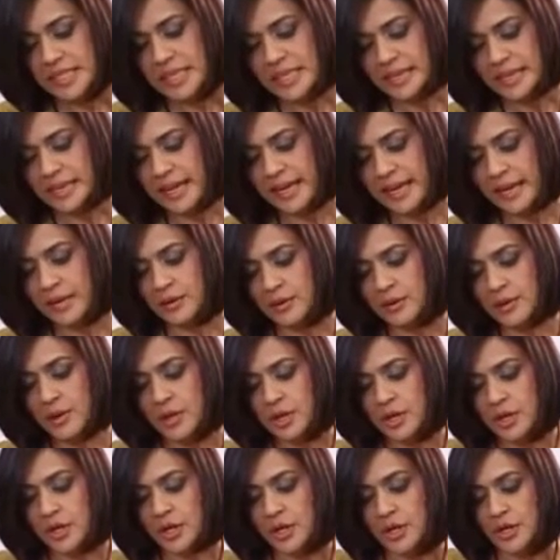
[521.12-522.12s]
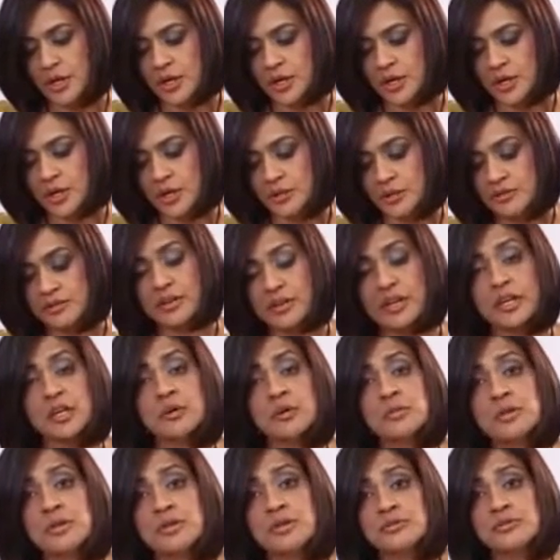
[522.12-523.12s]
Now, not very
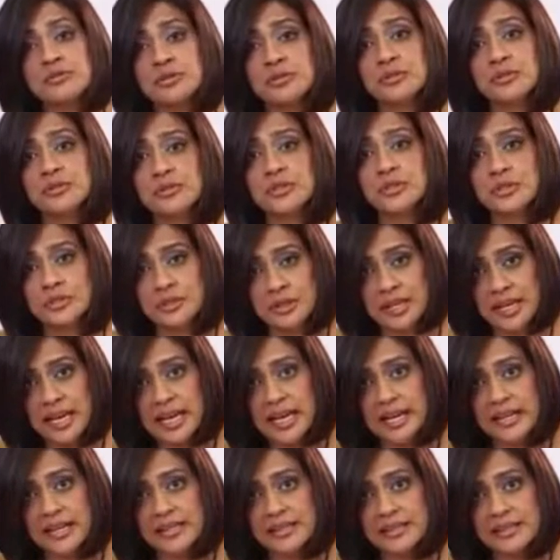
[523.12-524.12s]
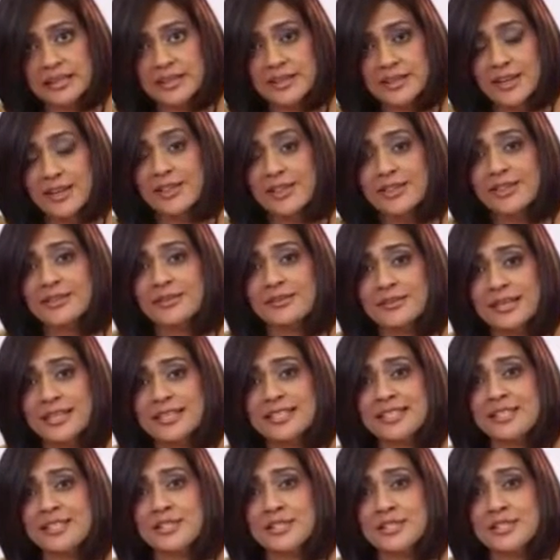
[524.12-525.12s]
beautiful to look at, not the
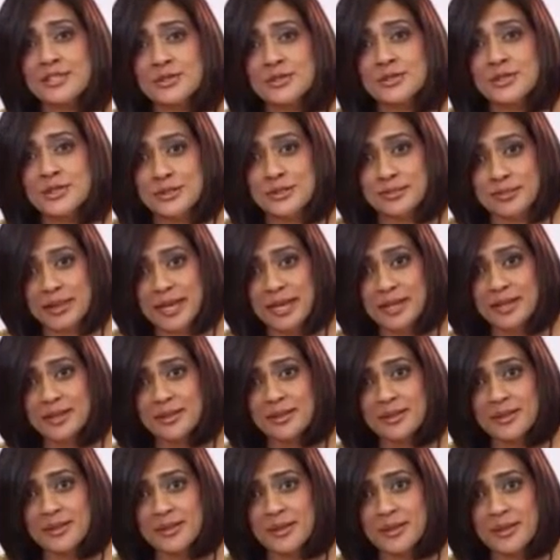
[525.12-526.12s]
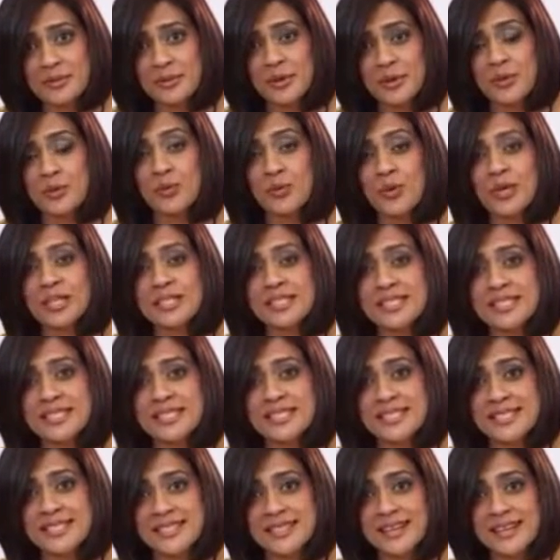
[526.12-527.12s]
greatest to smell, but once
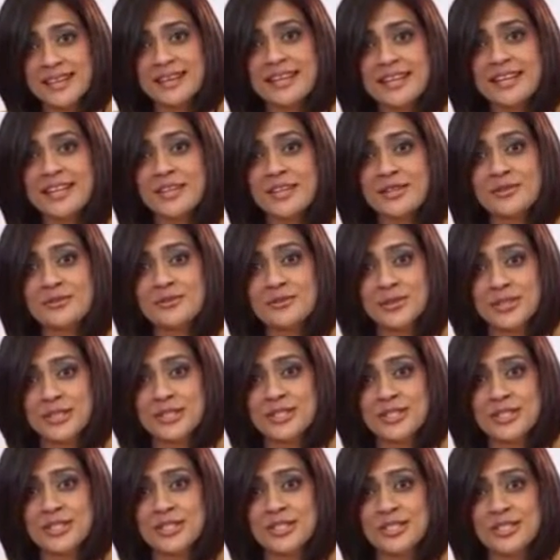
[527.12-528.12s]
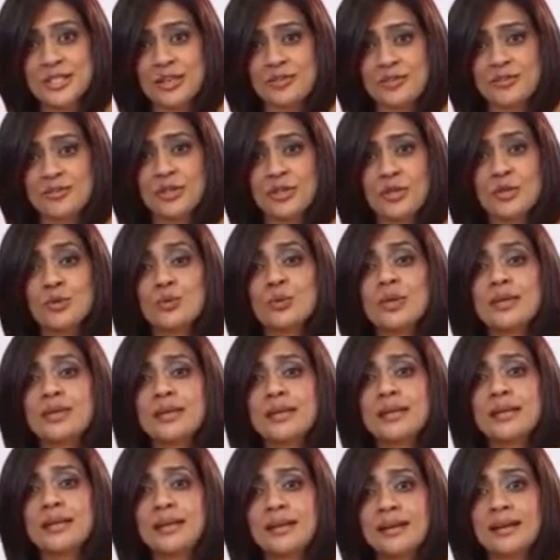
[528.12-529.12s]
it's done and you've rinsed it off, you will
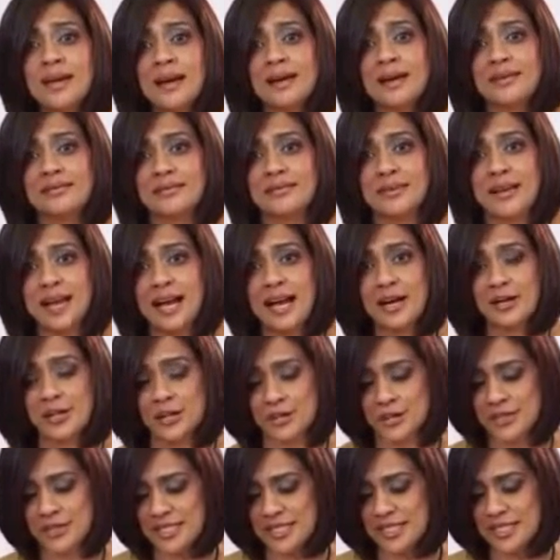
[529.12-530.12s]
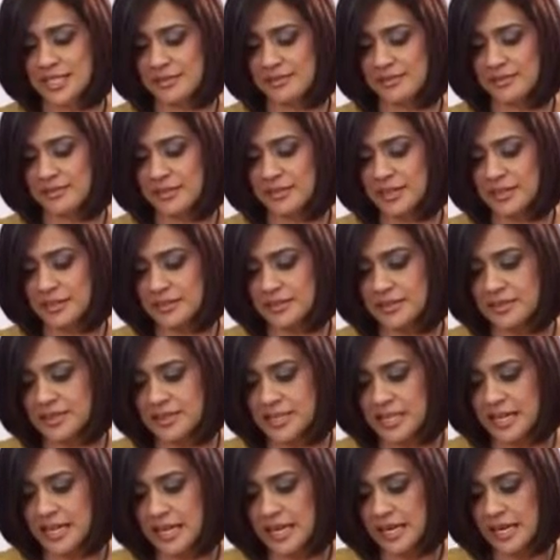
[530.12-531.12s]
love how your skin feels.
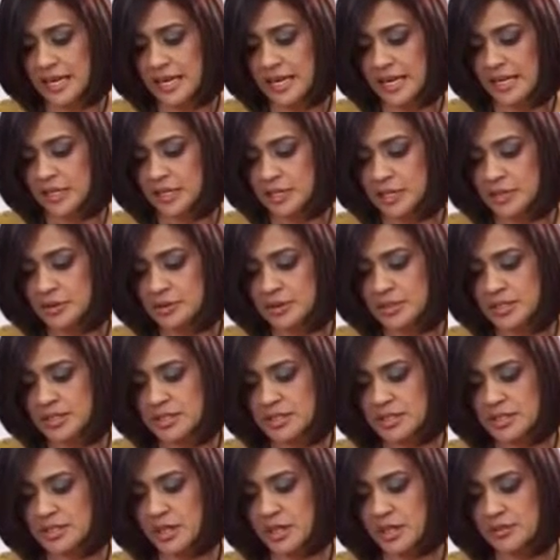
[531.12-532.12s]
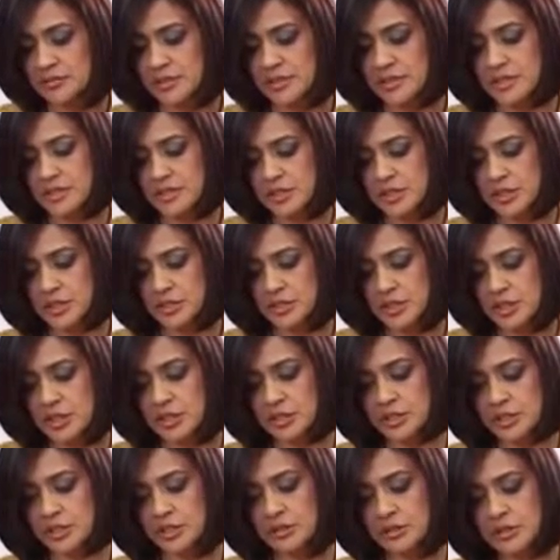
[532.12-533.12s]
And do this as often as you
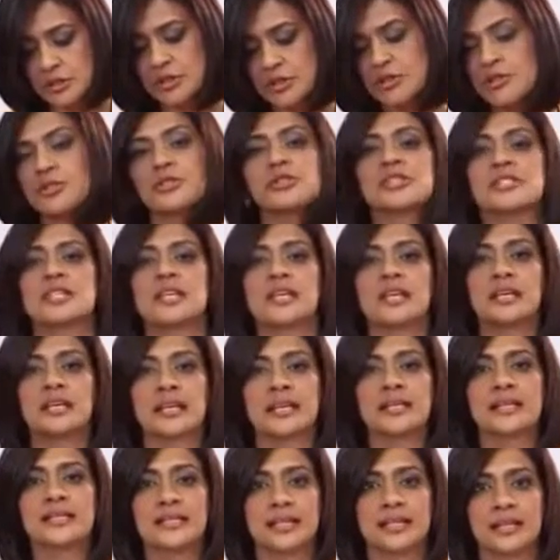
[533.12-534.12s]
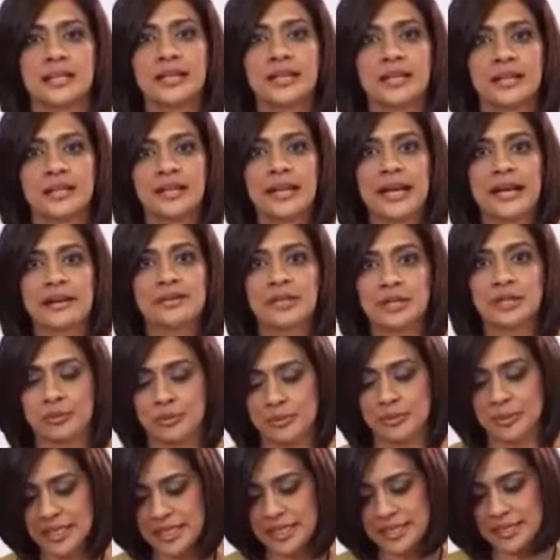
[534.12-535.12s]
need to till your skin has cleared out
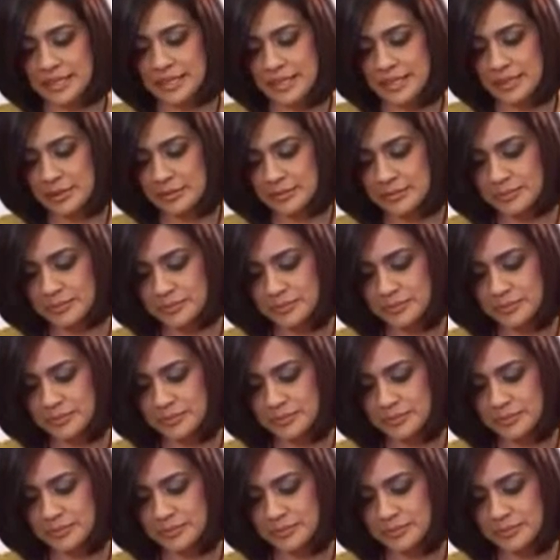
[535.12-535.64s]
completely.